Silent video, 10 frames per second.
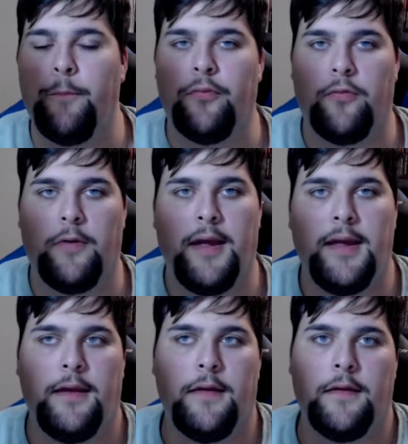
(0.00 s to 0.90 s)

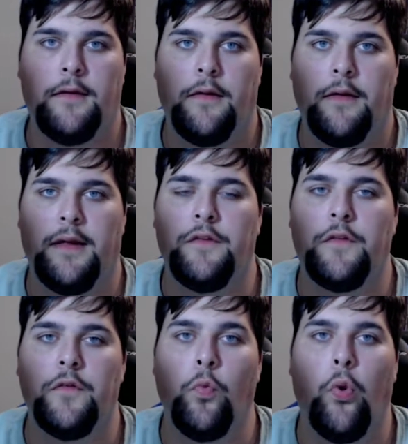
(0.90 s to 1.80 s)
break
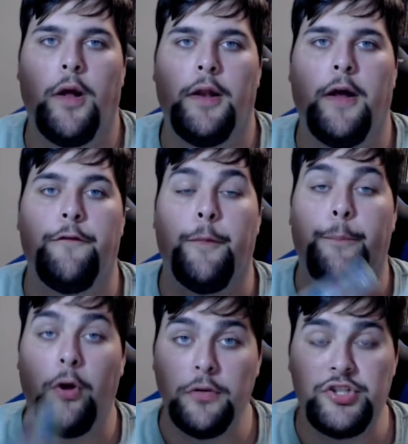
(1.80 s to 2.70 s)
into one of the
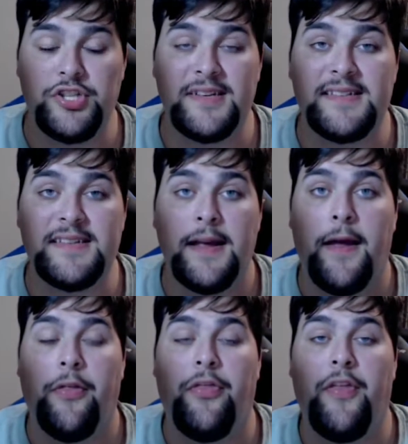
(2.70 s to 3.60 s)
bulges,
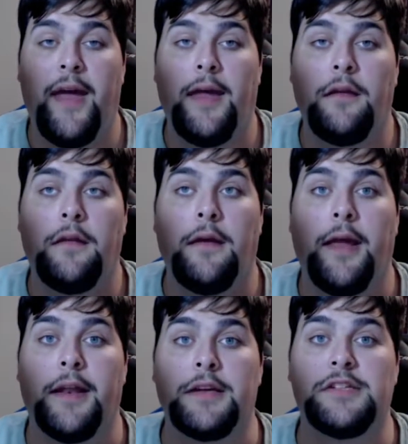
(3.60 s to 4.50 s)
then
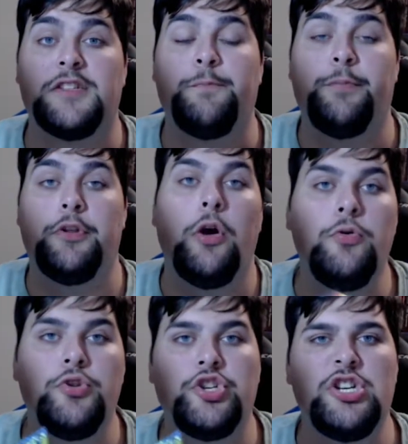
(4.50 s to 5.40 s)
an
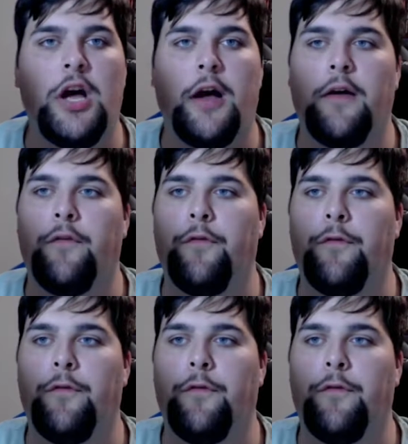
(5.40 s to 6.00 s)
explosion of